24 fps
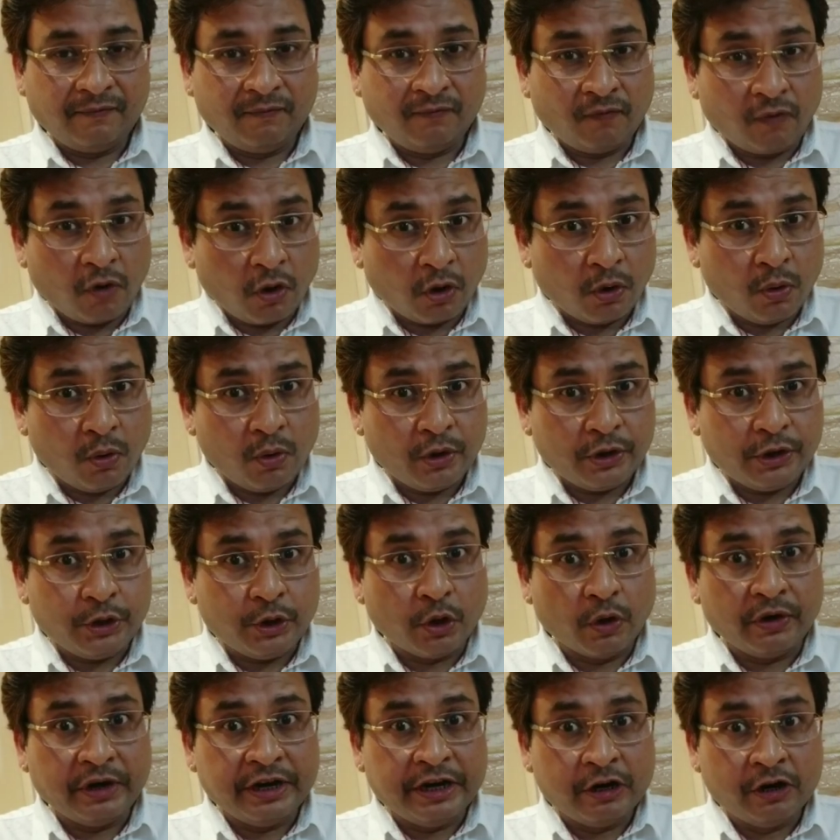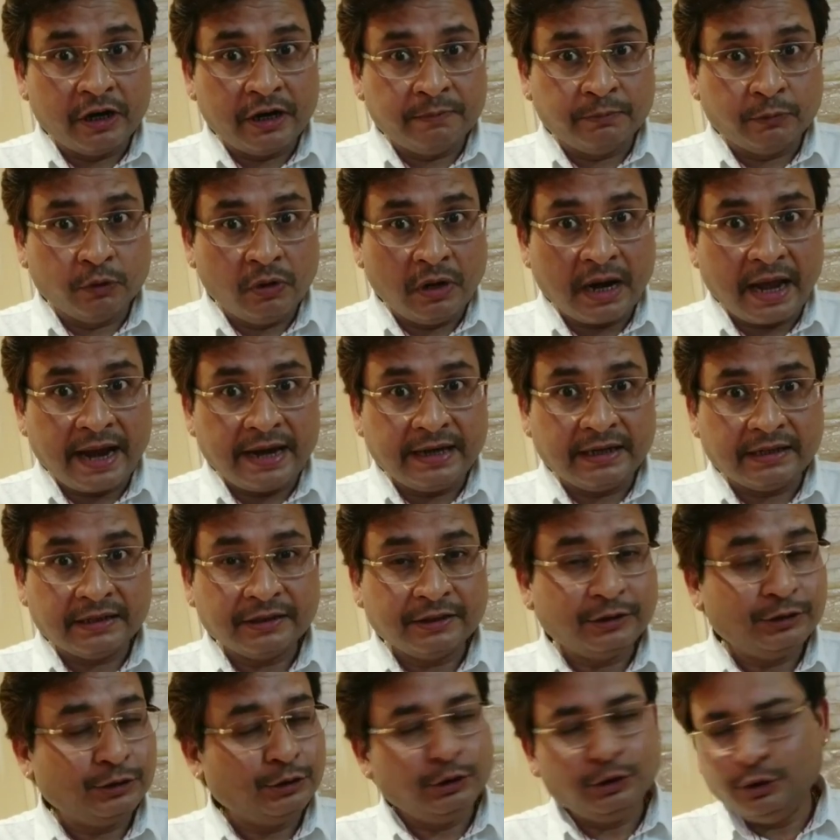Follow your inner moonlight.
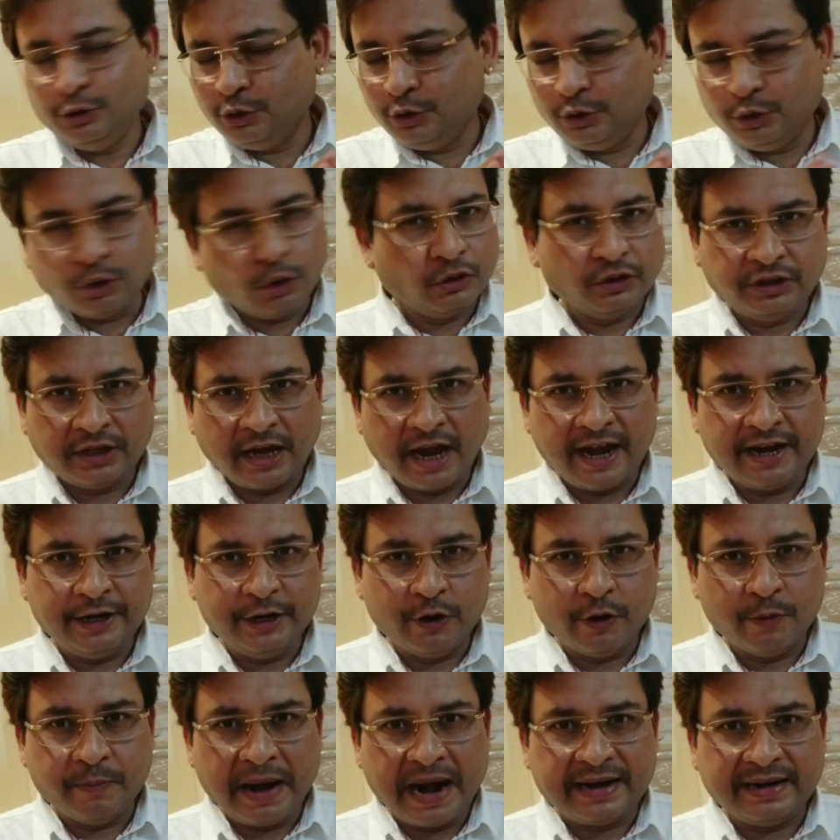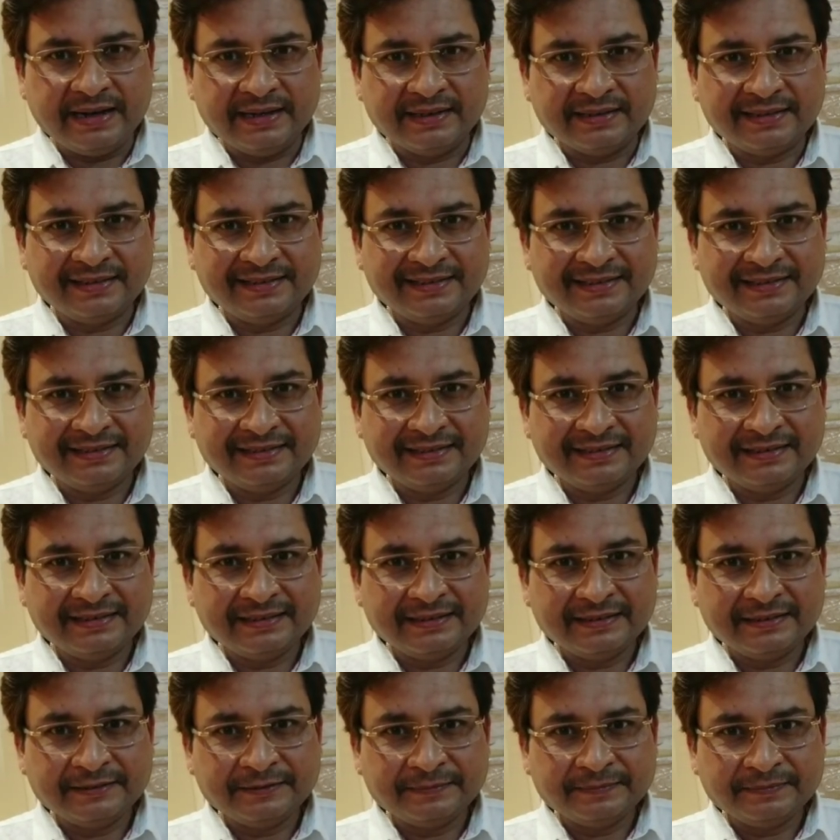Don't hide your madness.
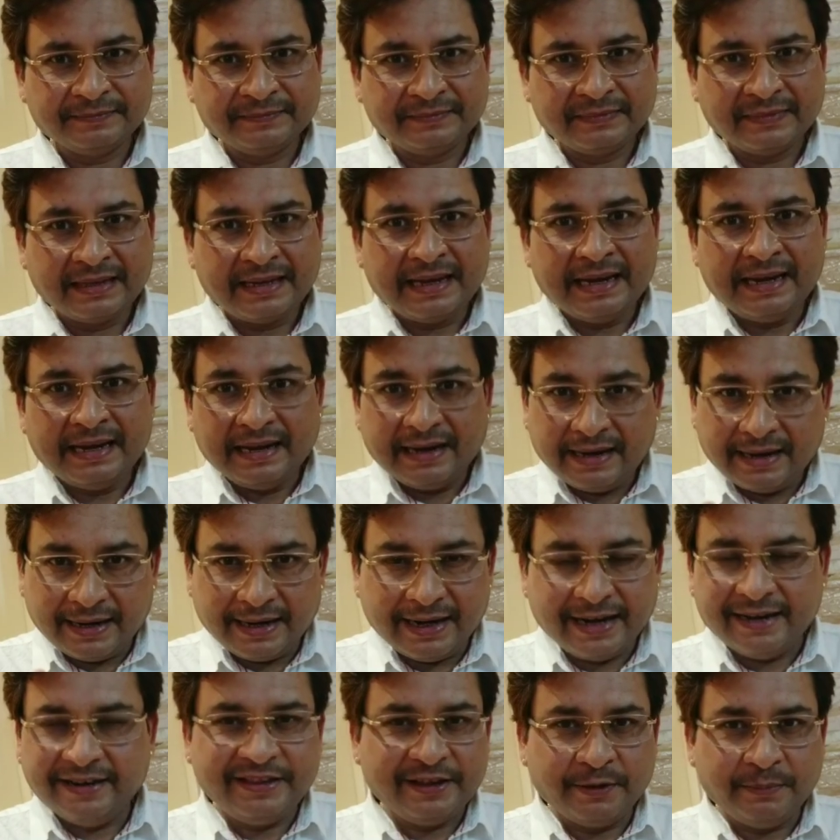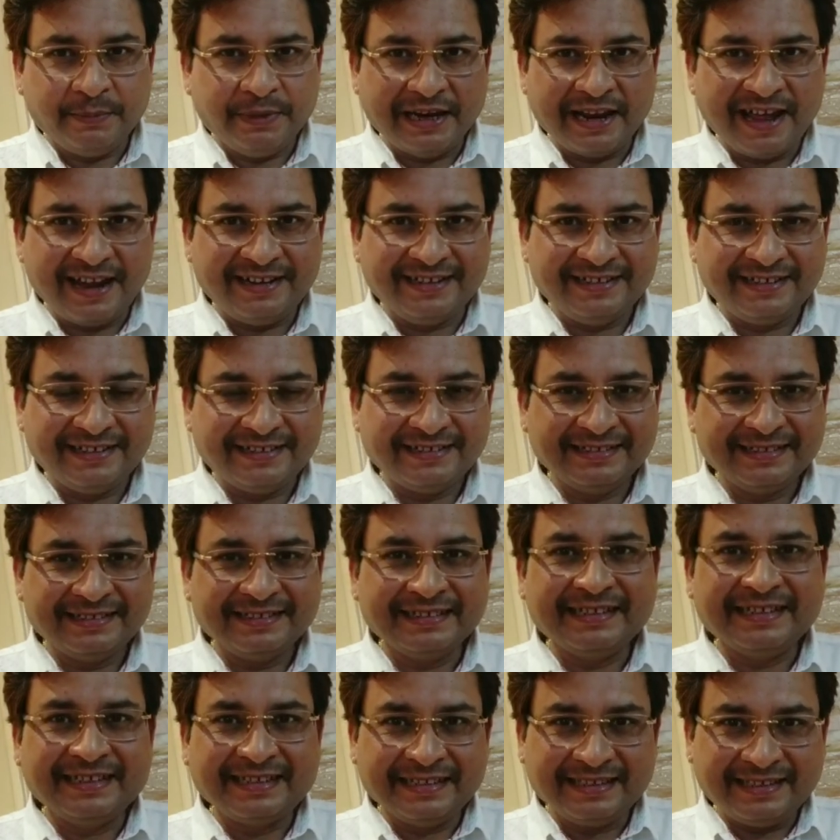Let there be light.
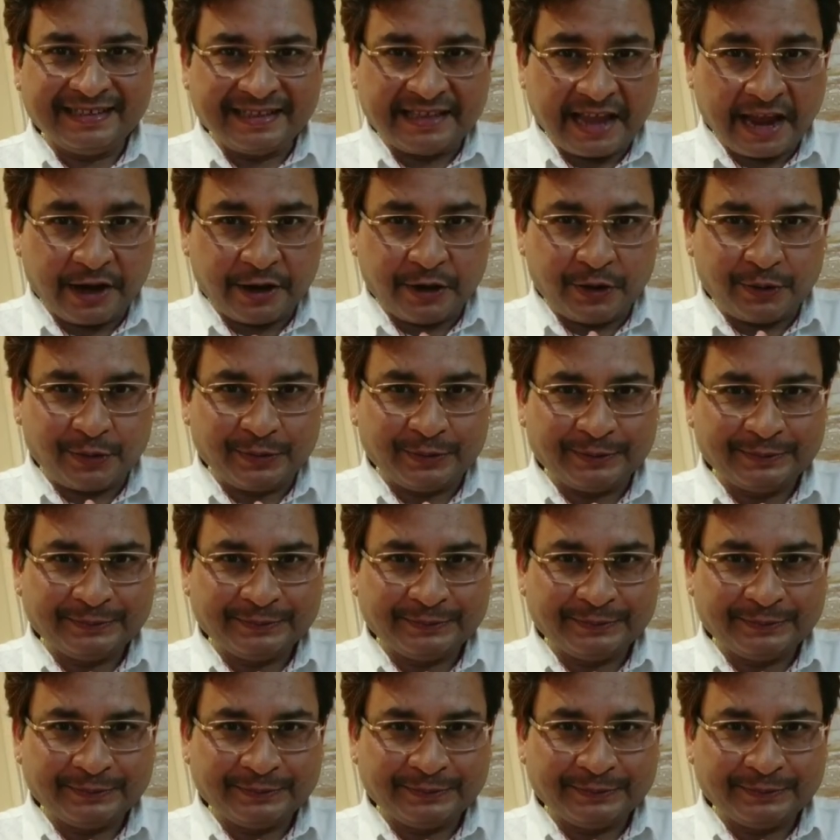Thank you.